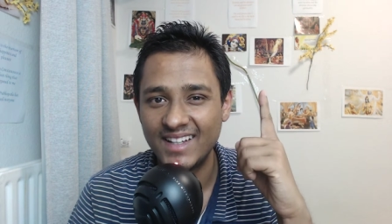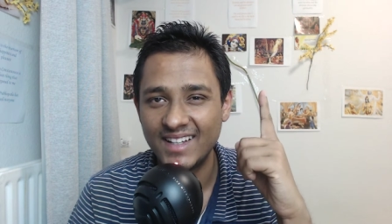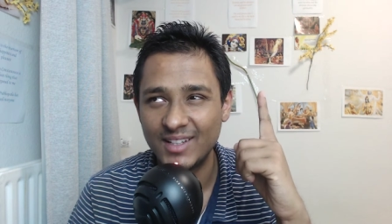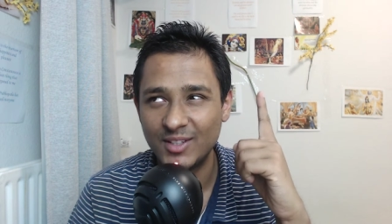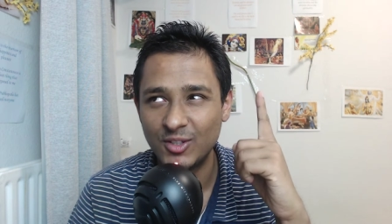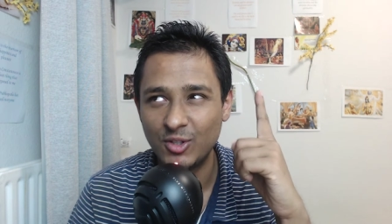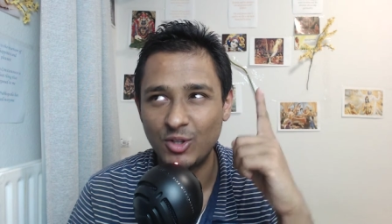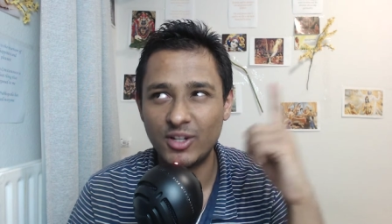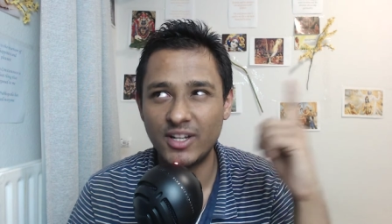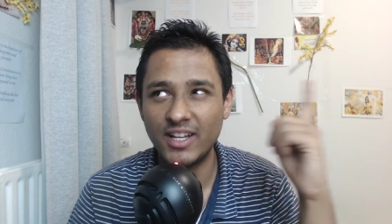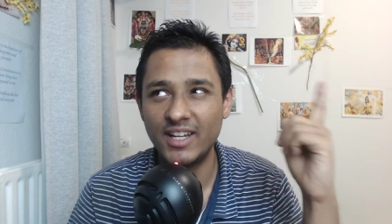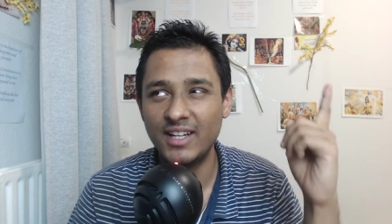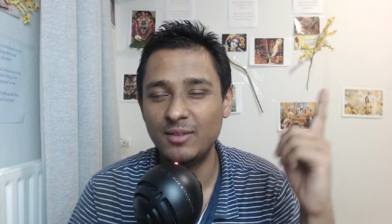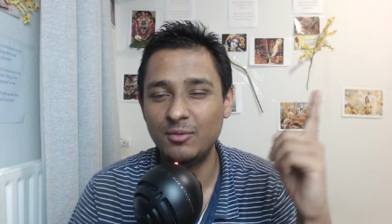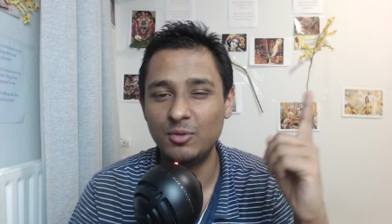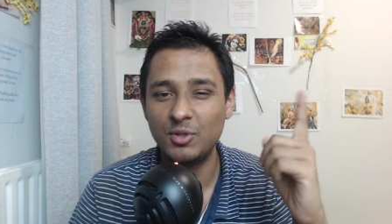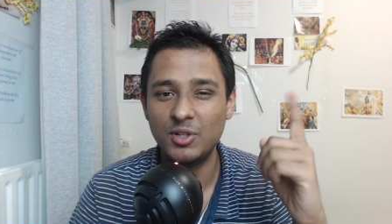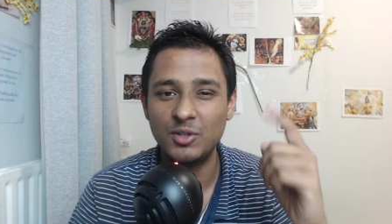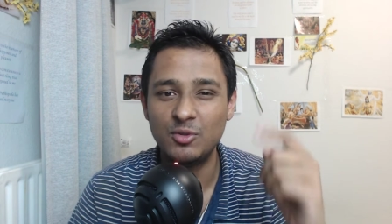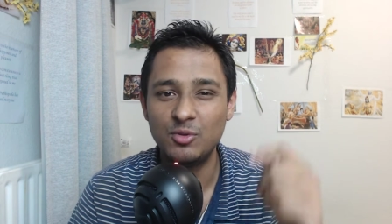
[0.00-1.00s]
not
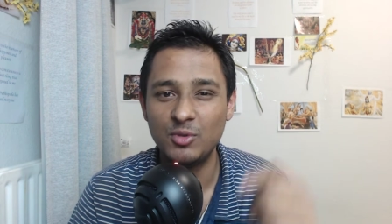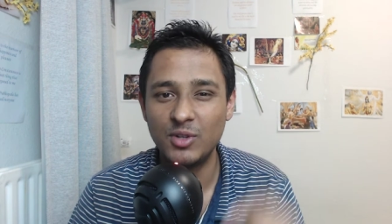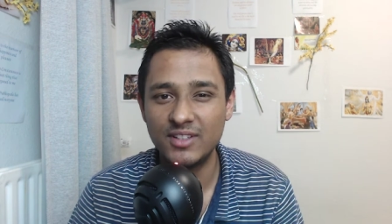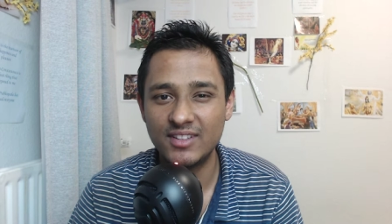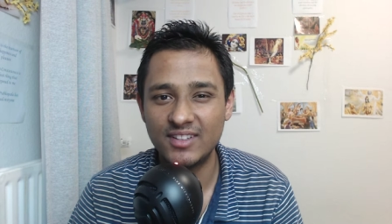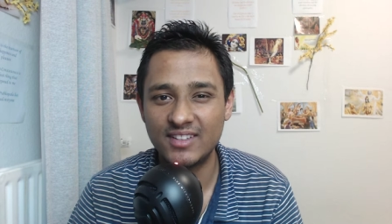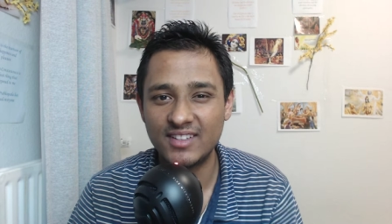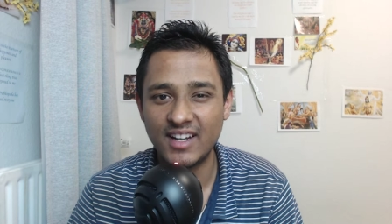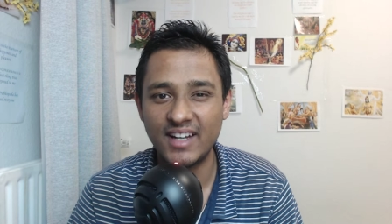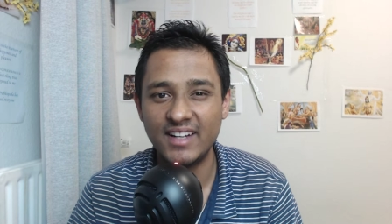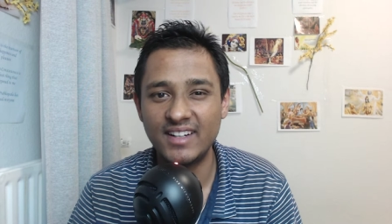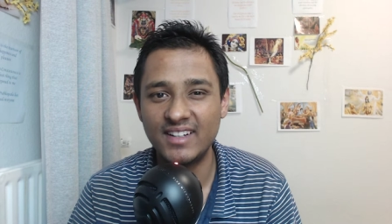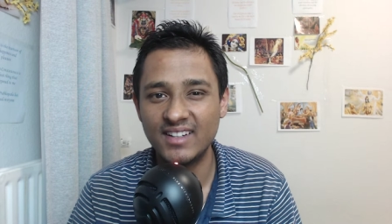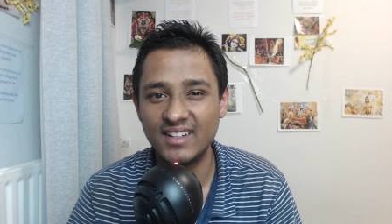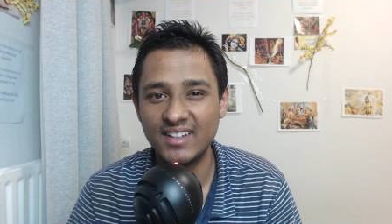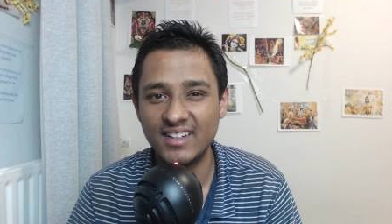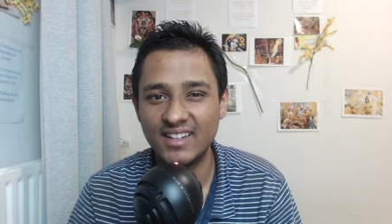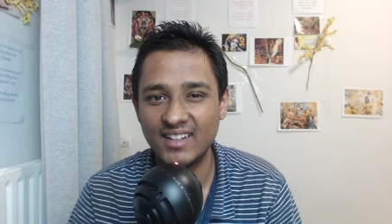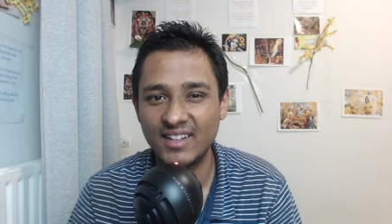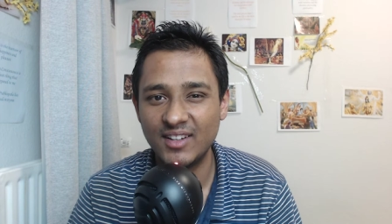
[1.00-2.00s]
anybody who has a
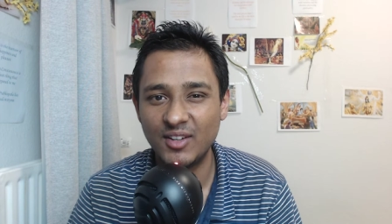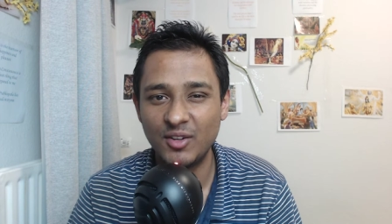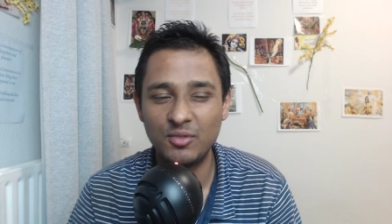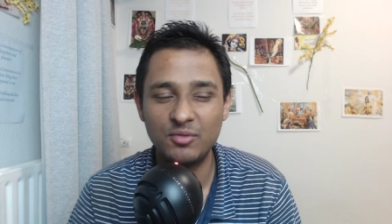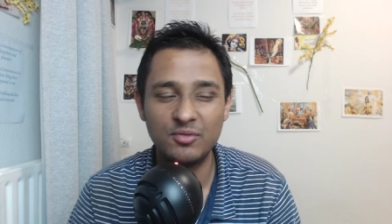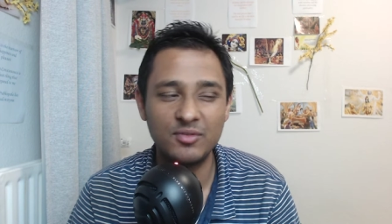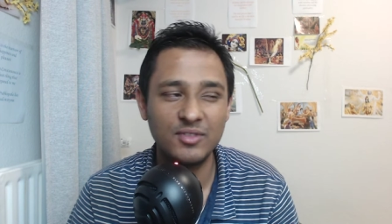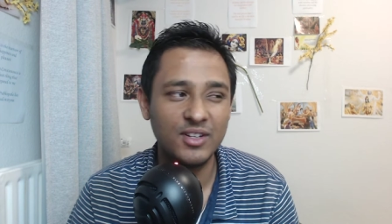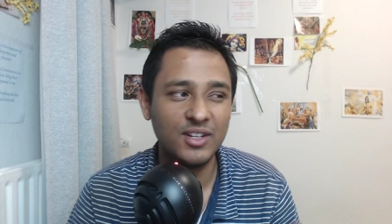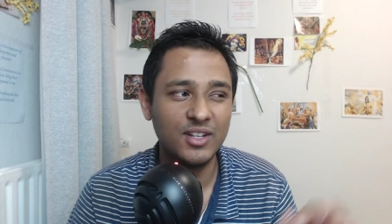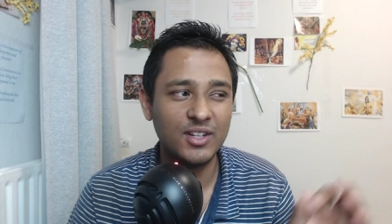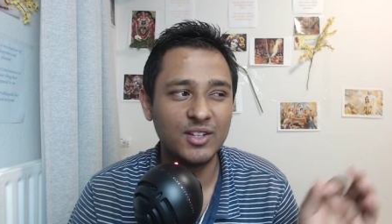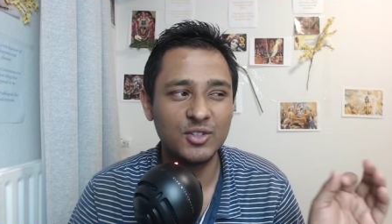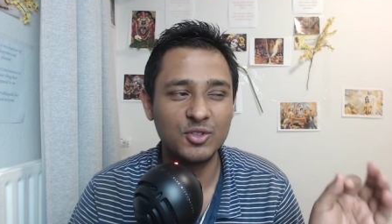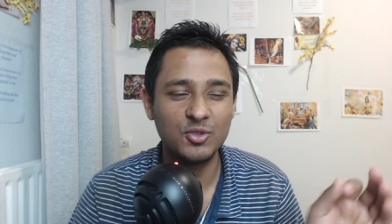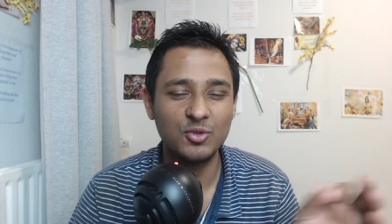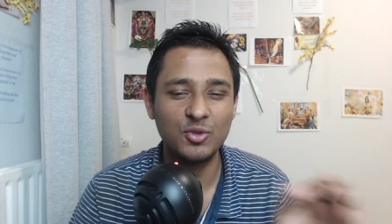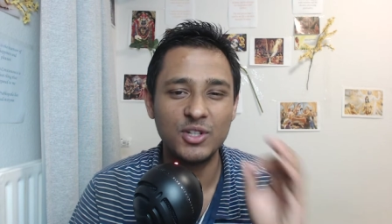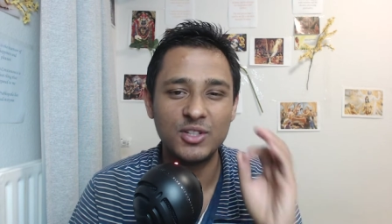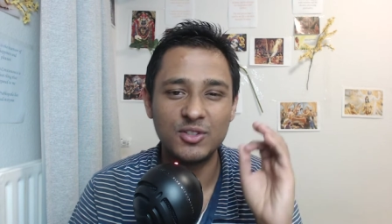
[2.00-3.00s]
title of
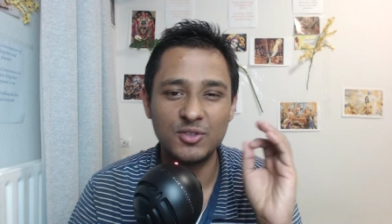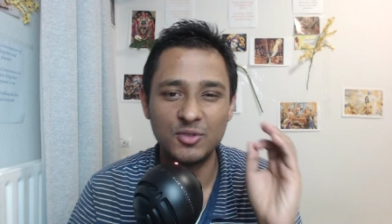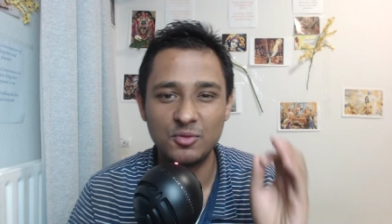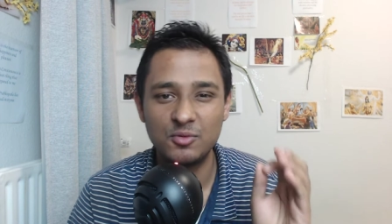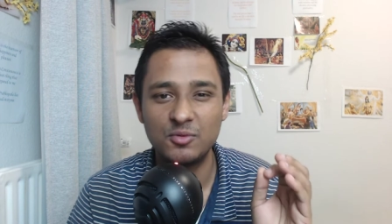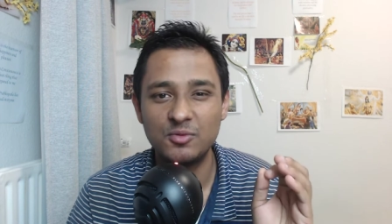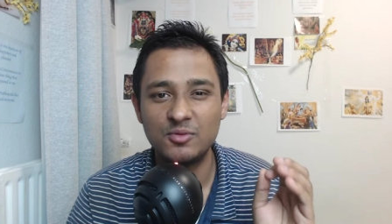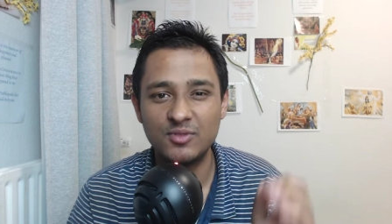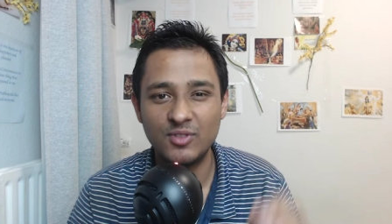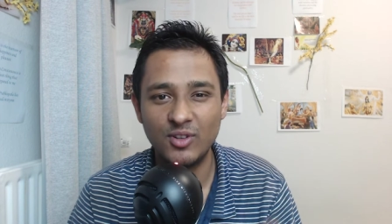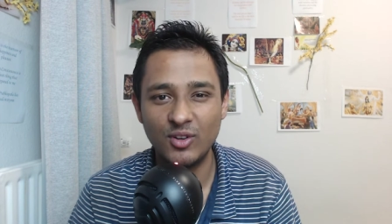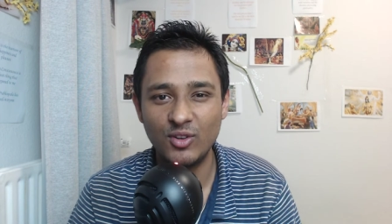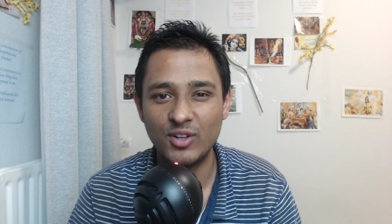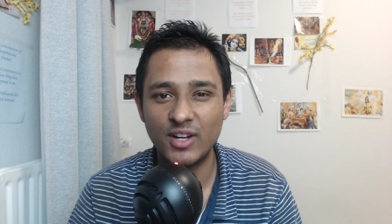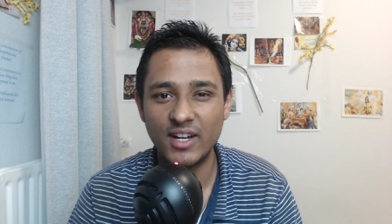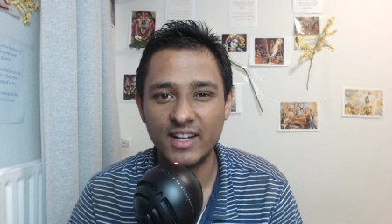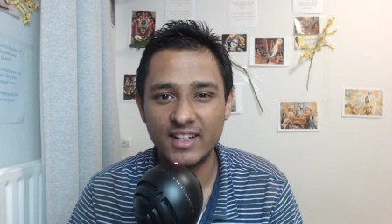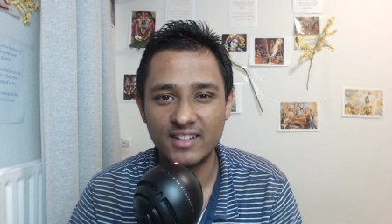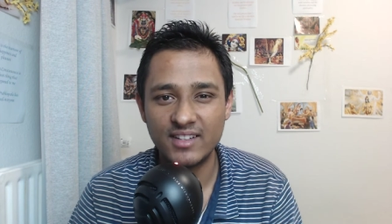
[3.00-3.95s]
so and so. Alright.